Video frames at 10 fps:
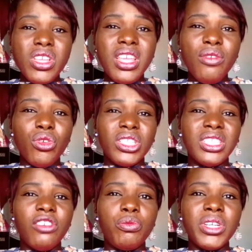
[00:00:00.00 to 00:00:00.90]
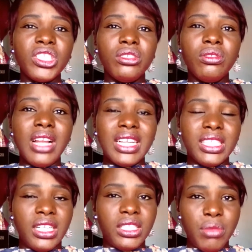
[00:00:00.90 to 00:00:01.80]
Give yourself personal
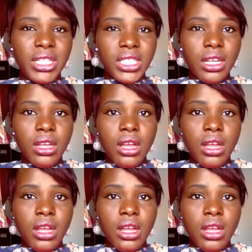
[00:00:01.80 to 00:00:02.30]
assessment.